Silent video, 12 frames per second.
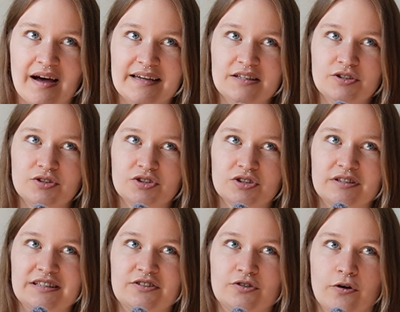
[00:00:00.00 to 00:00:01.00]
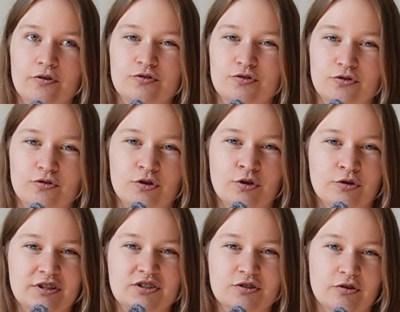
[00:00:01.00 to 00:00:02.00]
I usually don't do the
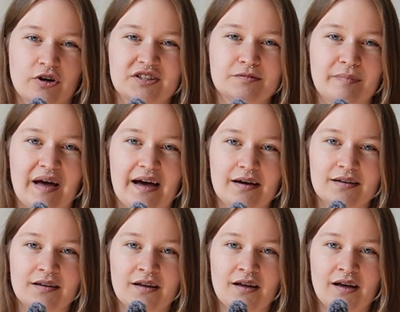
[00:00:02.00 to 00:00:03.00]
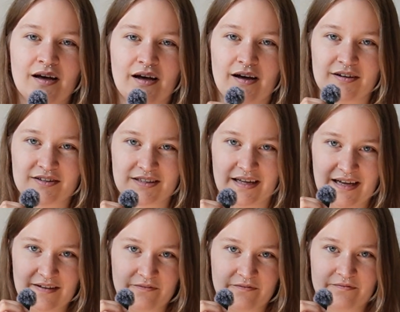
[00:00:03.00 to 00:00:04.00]
crisscross back because I
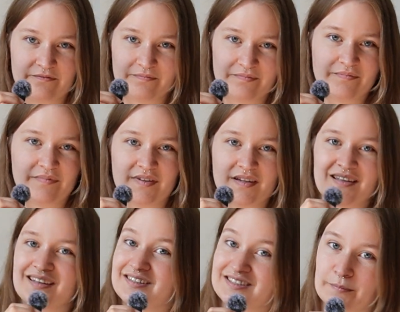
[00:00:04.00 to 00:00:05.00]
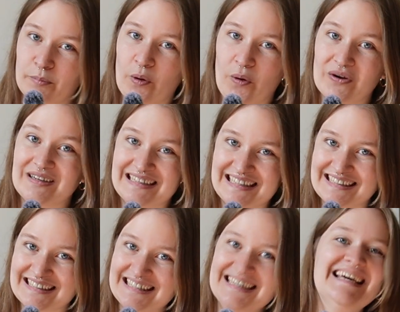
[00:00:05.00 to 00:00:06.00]
have support
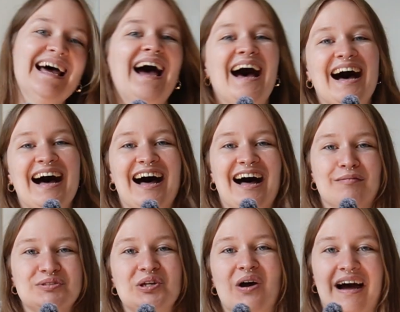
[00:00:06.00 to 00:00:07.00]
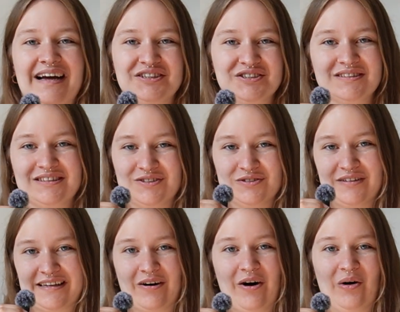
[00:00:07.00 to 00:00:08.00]
needed. So I usually do
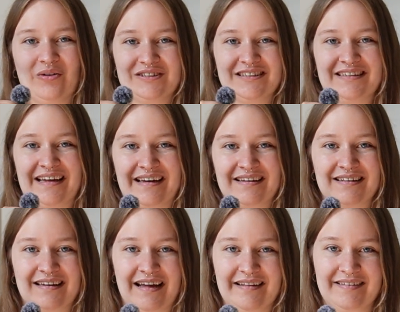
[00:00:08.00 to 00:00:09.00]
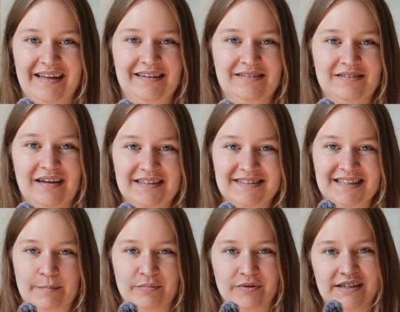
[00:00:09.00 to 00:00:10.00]
like a halter neck and then a
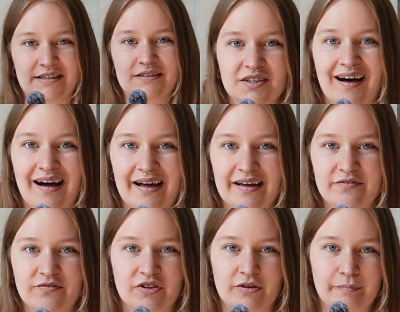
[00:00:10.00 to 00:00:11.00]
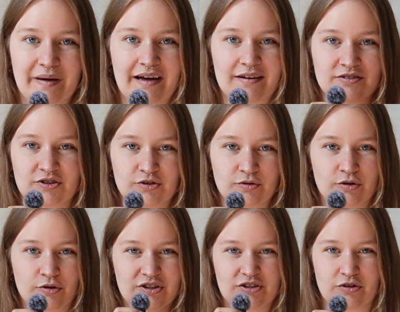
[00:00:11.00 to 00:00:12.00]
separate tie for the back to do a
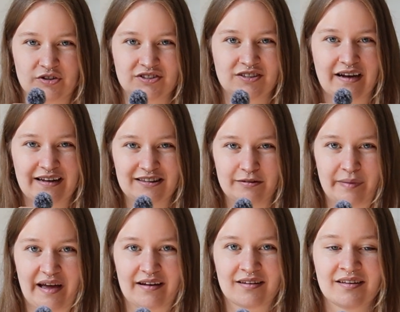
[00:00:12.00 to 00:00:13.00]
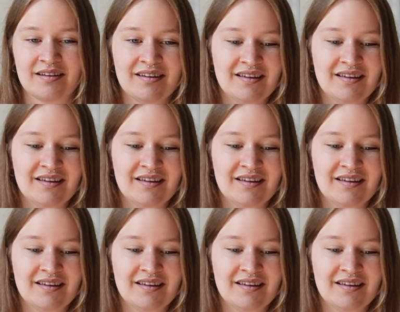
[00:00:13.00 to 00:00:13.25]
crisscross tie at the back.